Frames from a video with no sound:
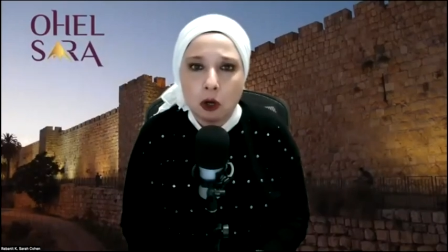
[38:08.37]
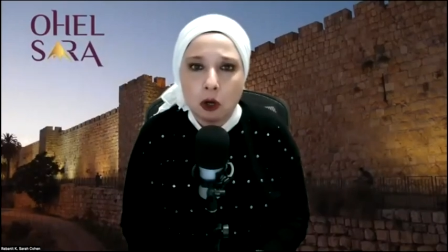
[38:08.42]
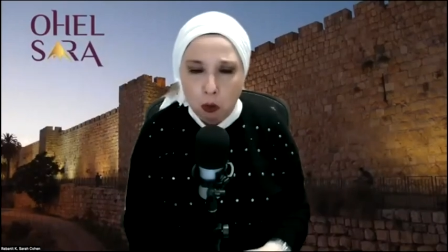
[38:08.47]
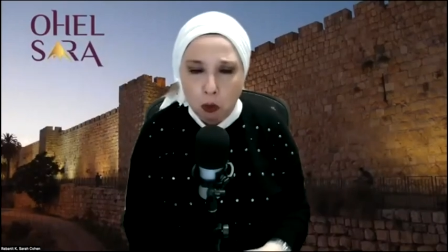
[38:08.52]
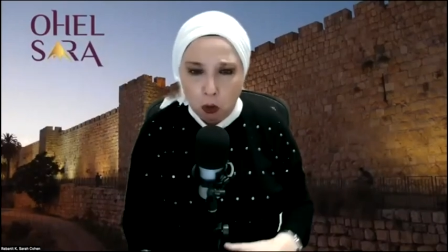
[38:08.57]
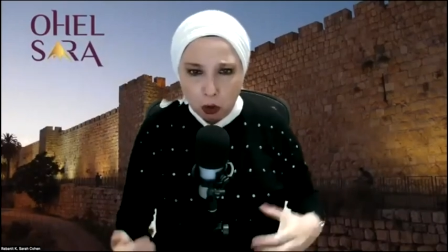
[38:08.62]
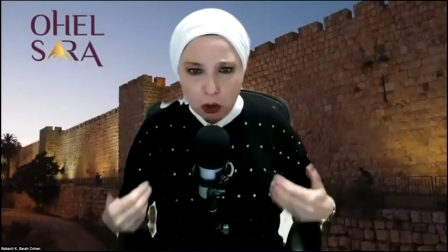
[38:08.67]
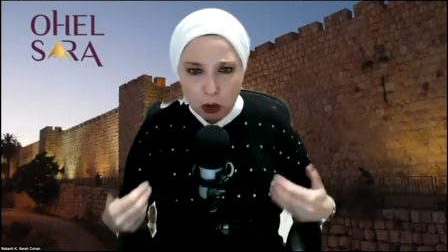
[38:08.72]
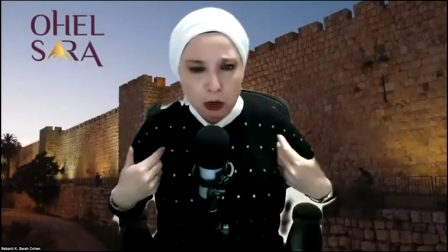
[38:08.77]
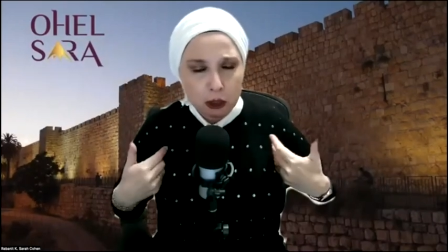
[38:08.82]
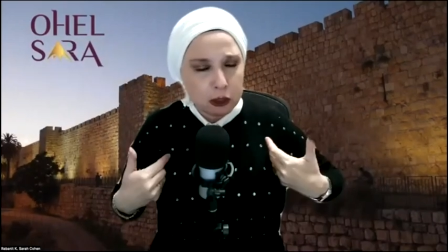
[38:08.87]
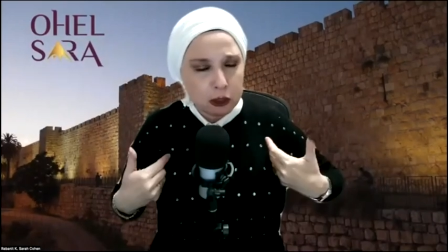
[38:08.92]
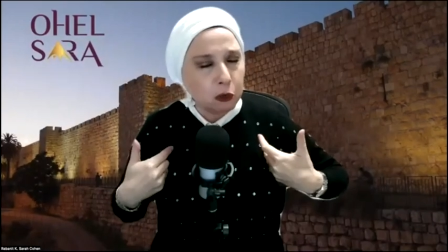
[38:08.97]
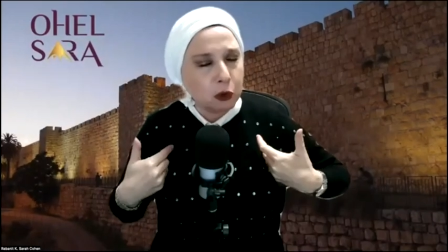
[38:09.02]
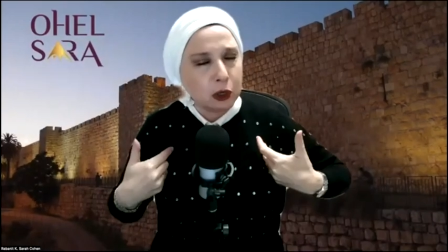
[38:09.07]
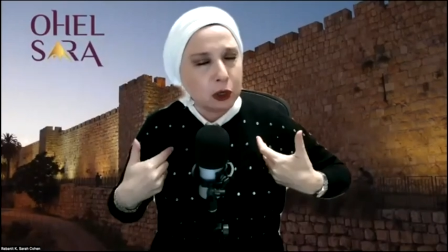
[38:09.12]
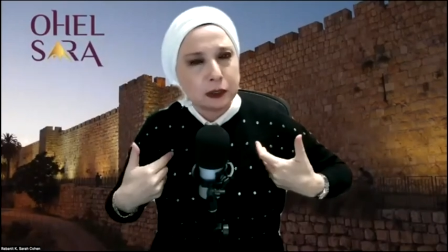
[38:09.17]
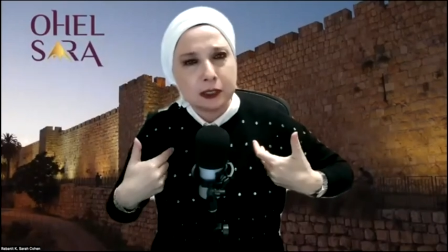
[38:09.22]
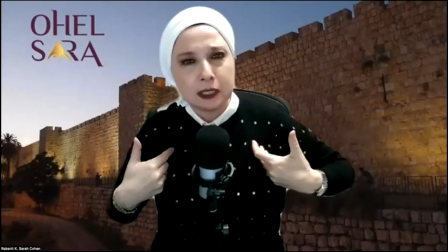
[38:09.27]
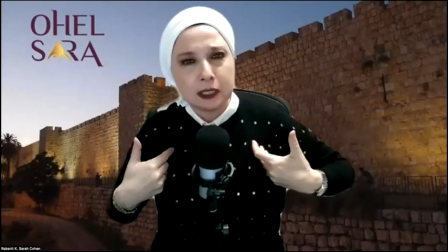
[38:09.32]
We're the
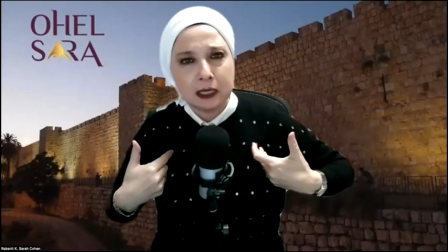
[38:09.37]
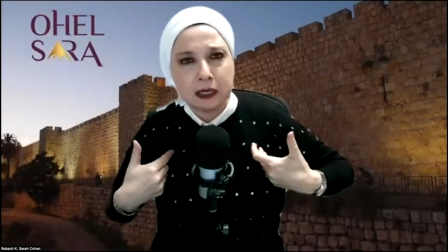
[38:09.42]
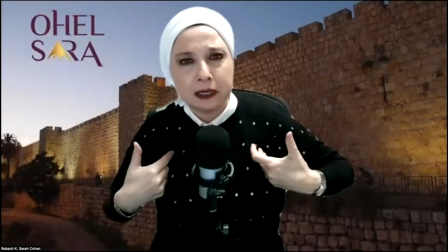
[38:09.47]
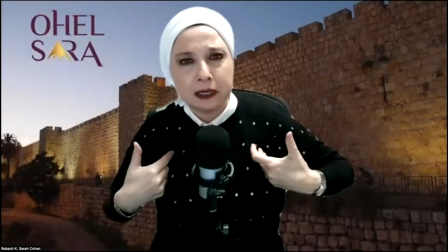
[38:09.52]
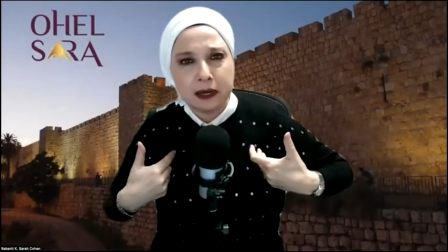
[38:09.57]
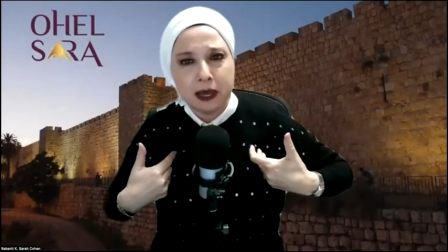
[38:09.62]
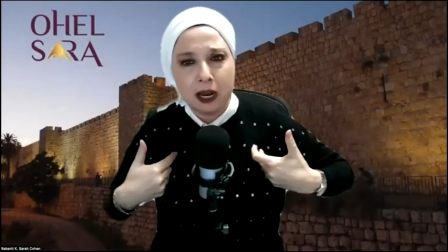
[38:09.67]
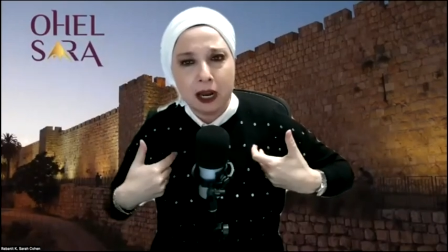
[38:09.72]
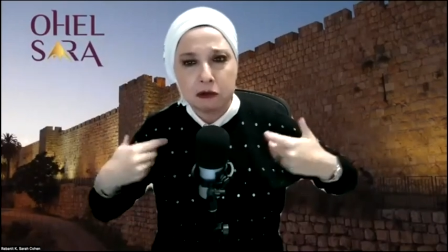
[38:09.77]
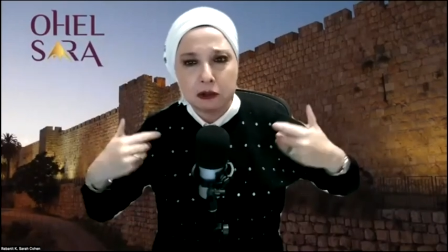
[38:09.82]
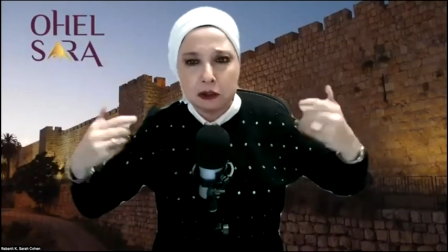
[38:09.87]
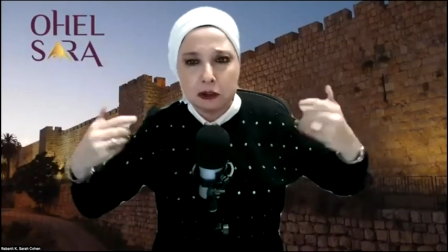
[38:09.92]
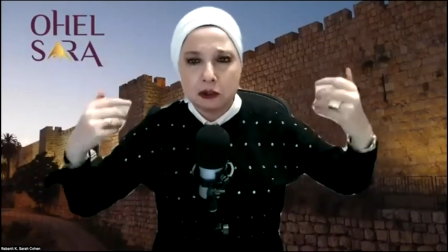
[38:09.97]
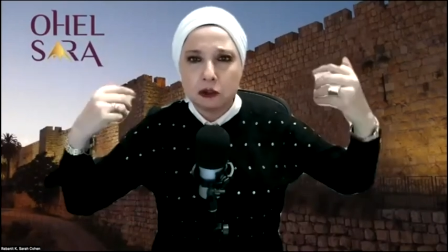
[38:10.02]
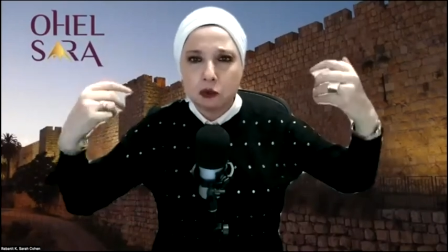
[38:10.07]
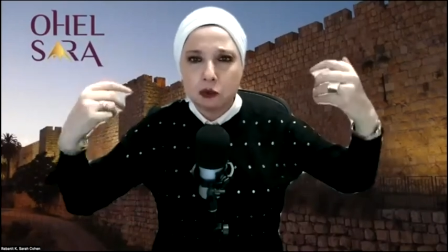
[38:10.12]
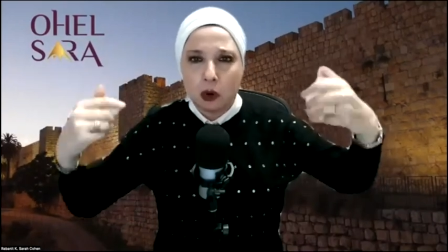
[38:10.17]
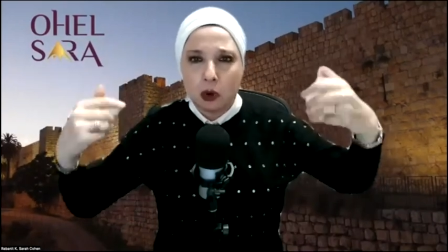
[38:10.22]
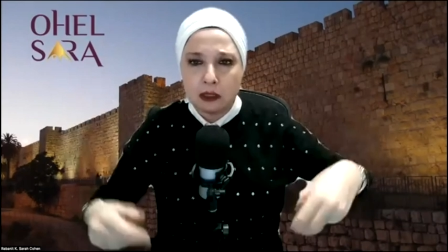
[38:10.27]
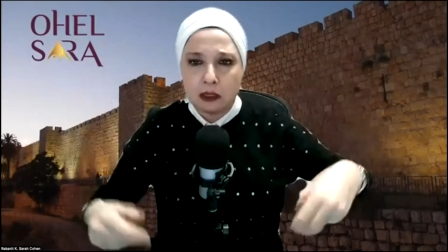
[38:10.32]
ones that are going to inherit the
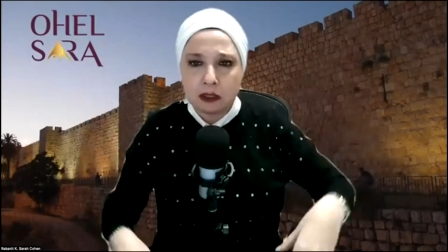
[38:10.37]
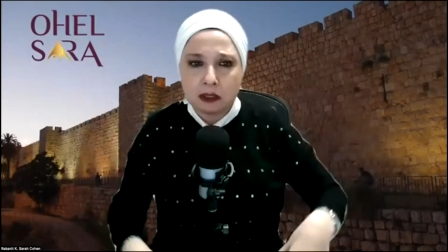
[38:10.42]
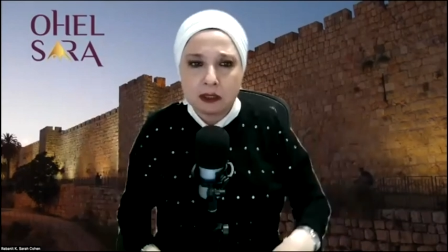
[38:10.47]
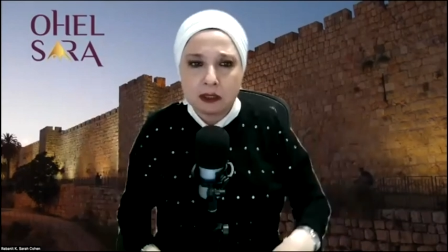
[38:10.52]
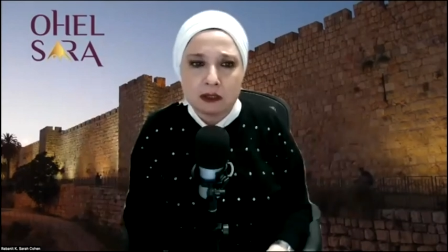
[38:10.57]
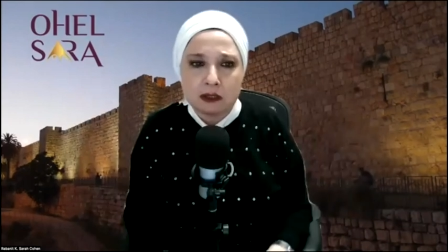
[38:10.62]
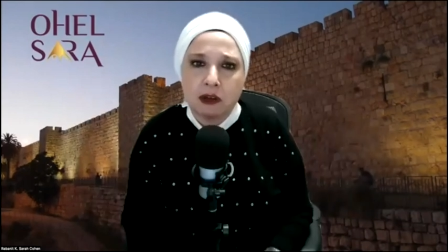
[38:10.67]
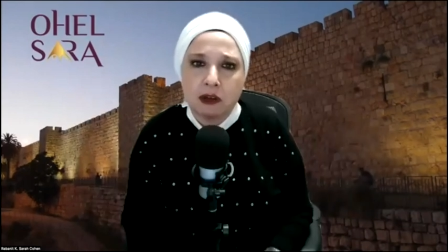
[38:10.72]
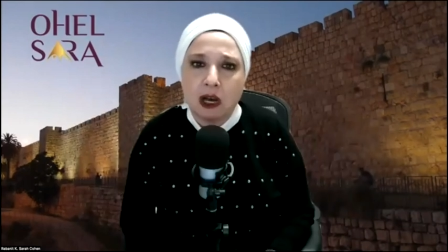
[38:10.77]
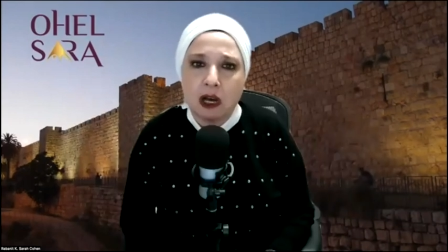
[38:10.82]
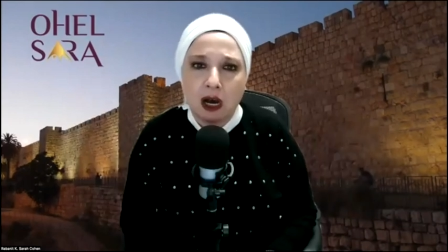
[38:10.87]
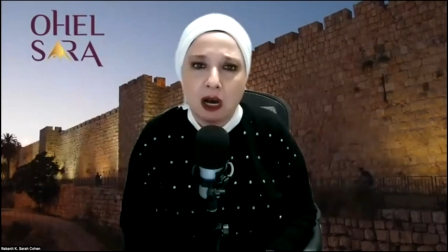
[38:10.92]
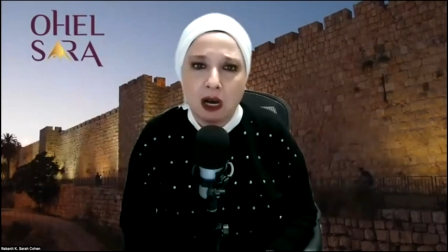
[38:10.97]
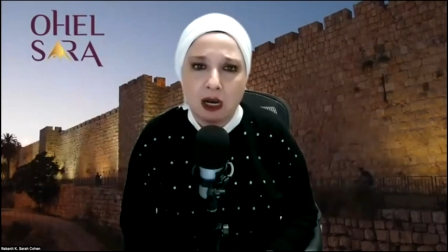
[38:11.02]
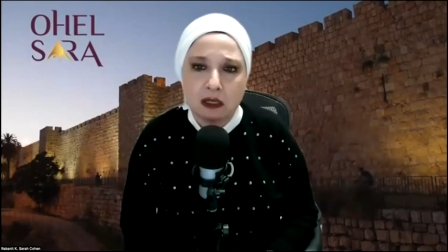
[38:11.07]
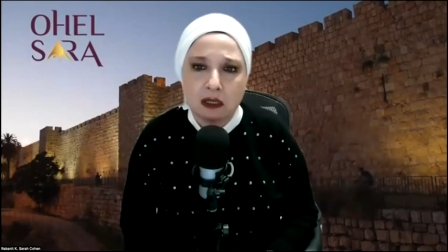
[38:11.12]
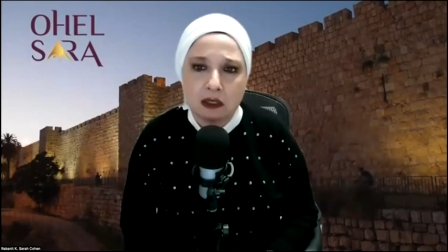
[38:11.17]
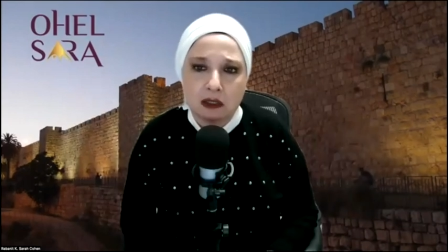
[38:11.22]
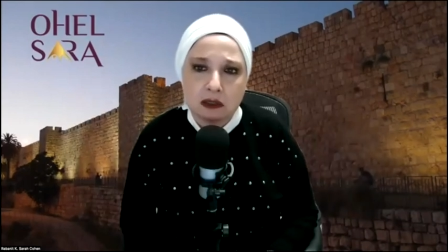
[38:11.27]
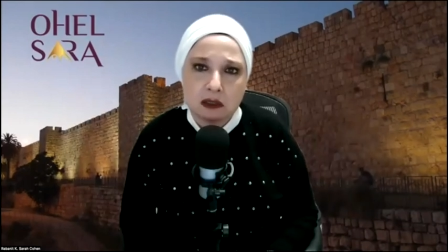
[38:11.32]
dwellings of
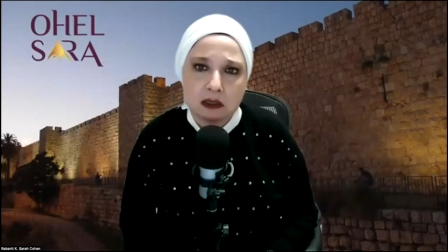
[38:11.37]
God.